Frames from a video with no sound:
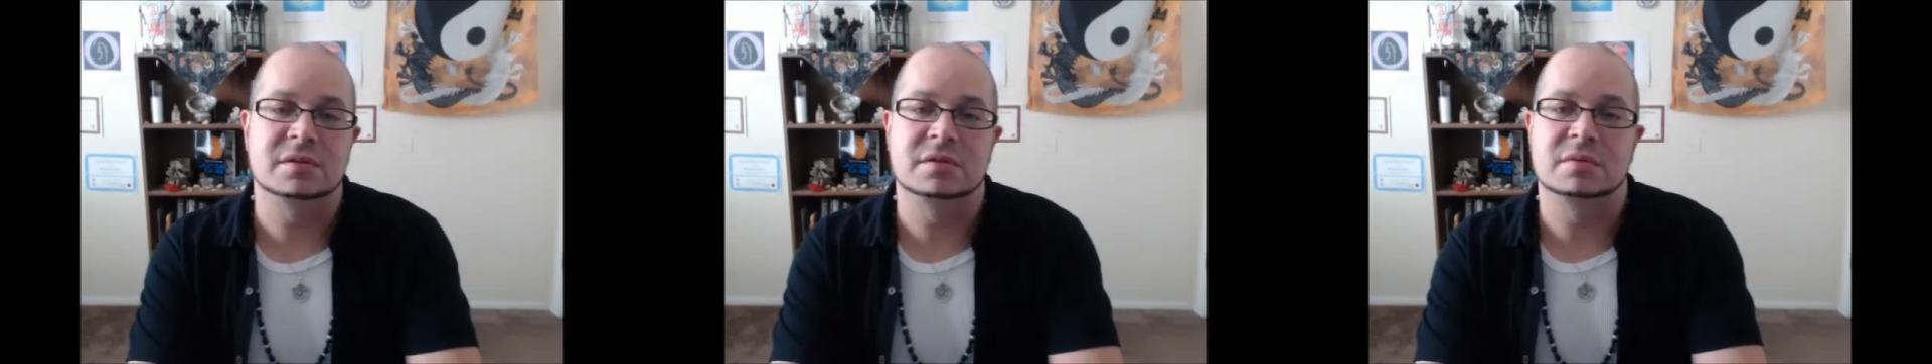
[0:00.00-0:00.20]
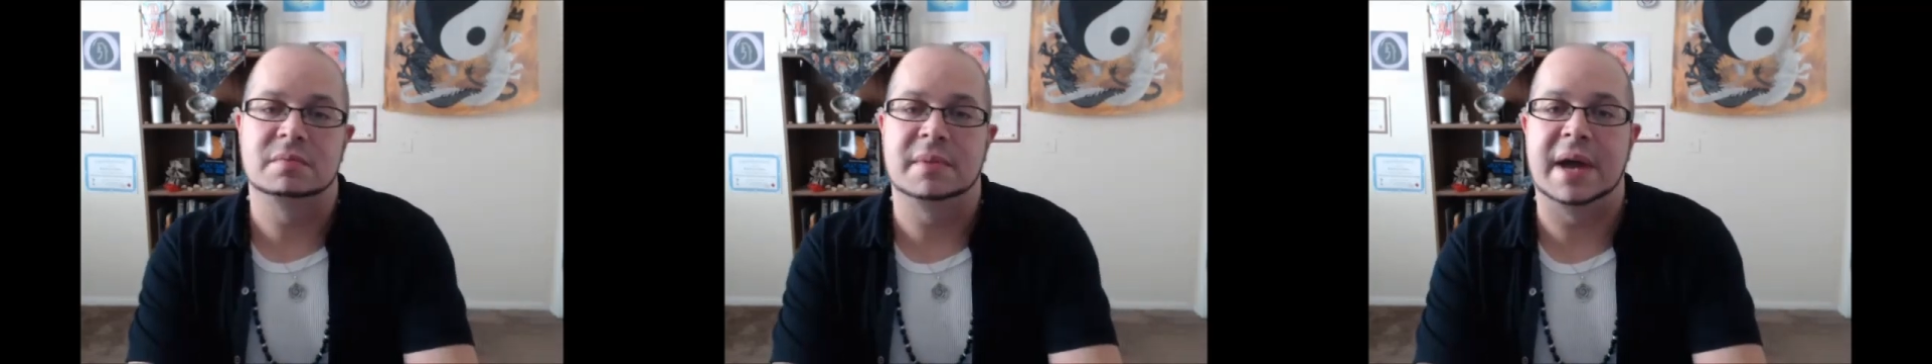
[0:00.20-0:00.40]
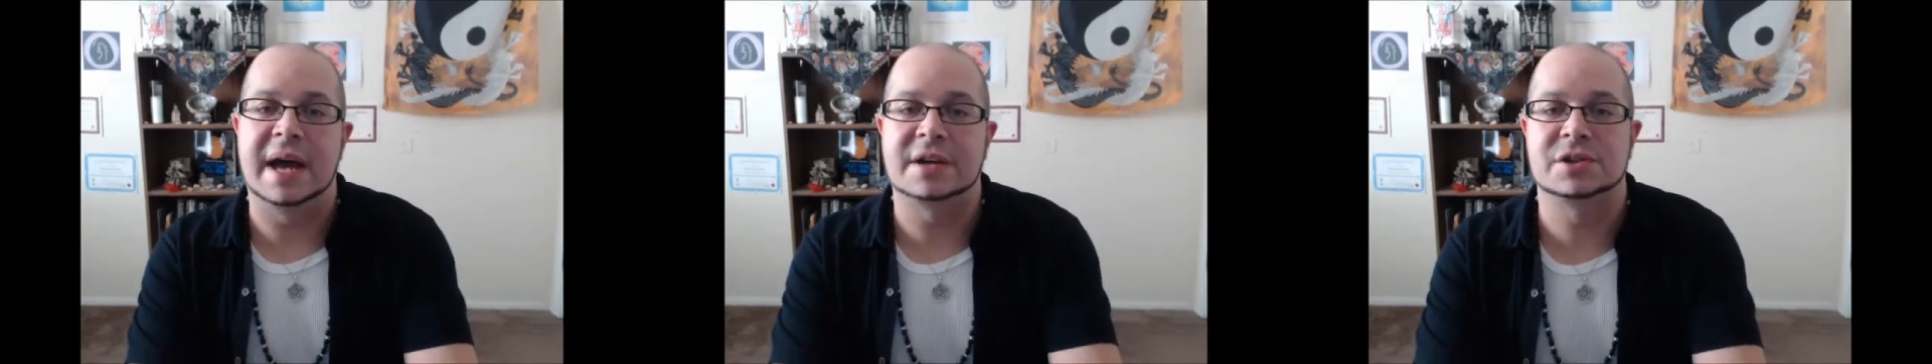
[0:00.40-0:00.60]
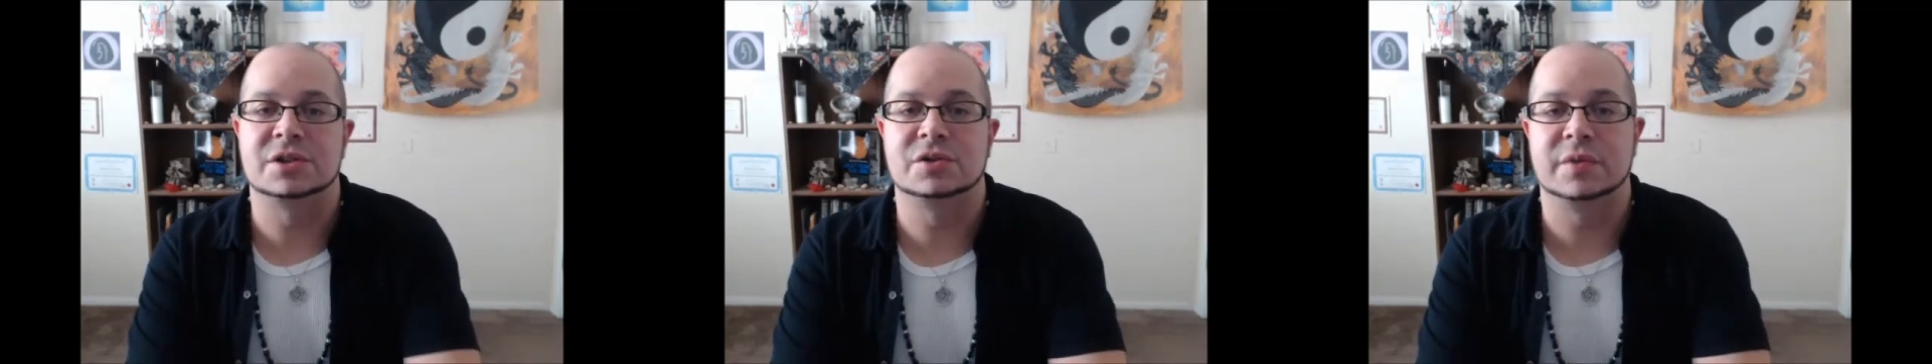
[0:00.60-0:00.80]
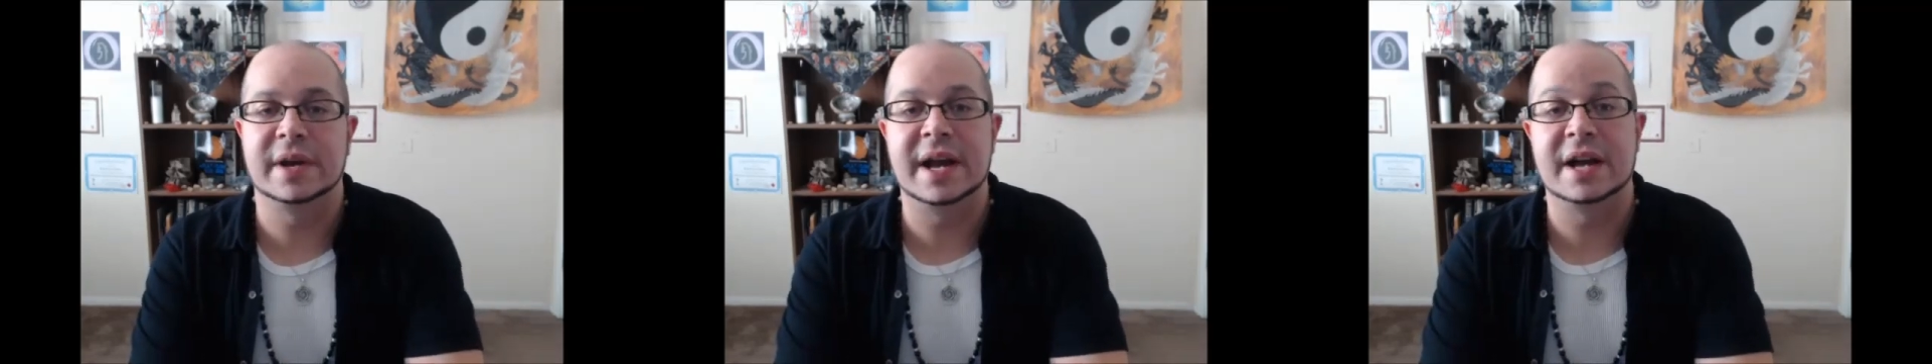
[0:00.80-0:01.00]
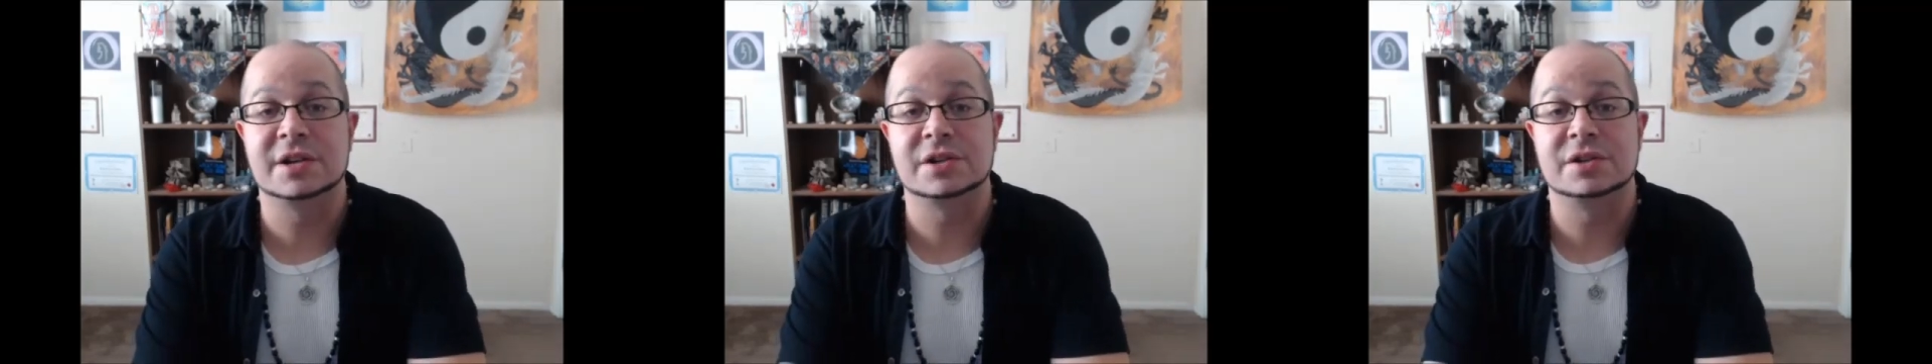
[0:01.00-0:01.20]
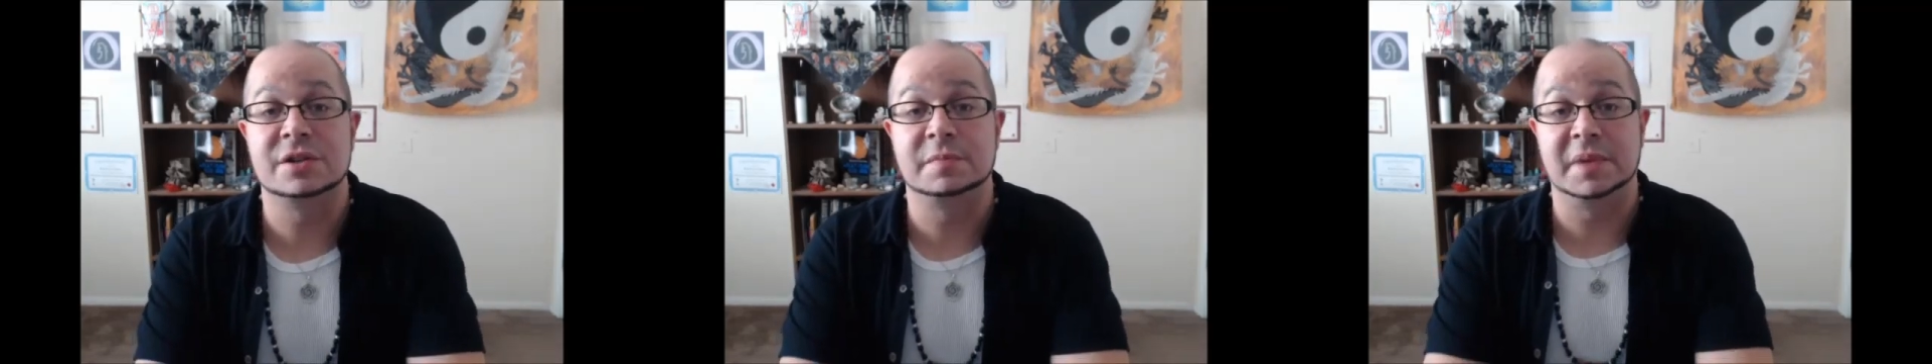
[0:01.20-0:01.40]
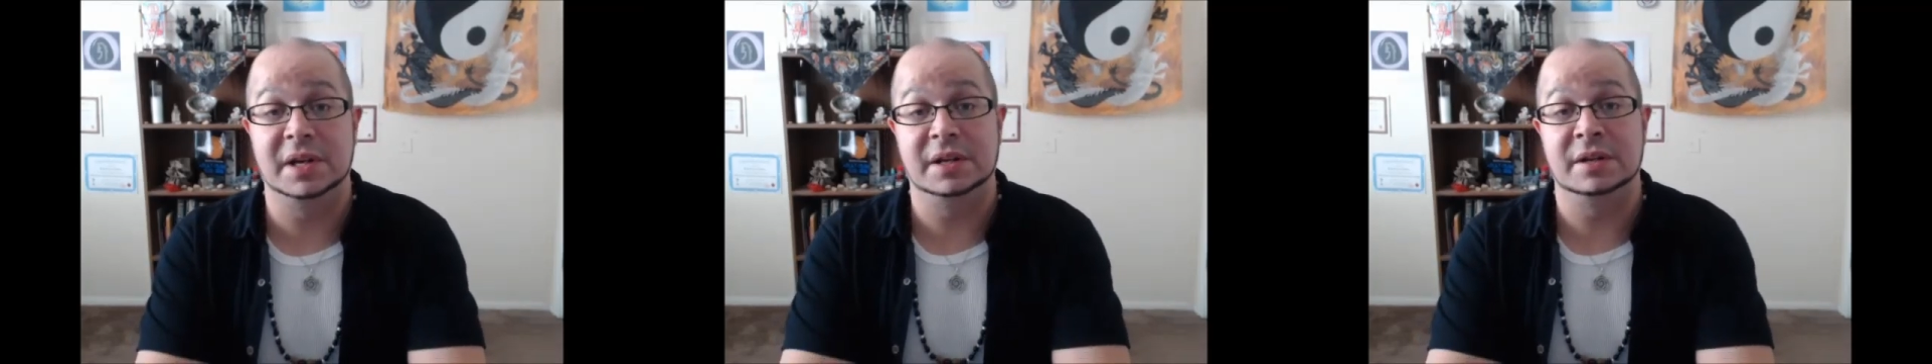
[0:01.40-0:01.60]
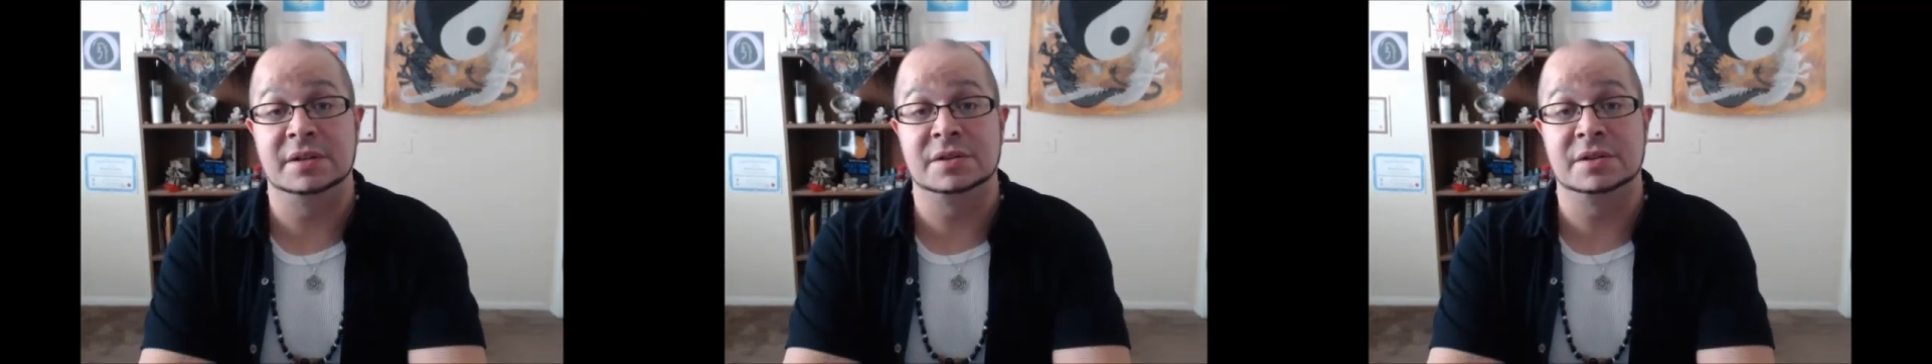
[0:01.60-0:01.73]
actions, reactions, opinions,